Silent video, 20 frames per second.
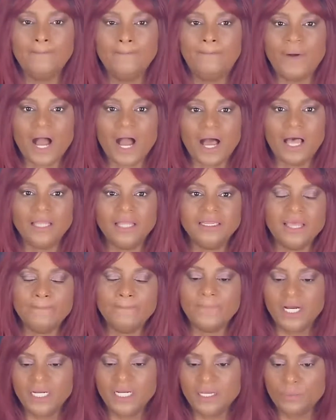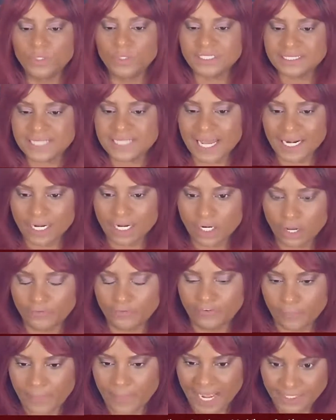but the money was not
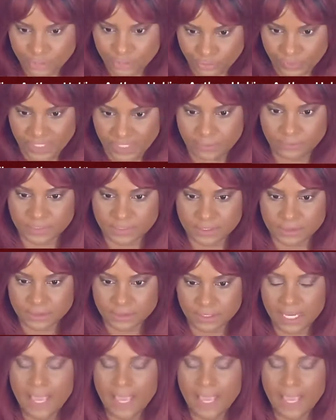enough for my dreams.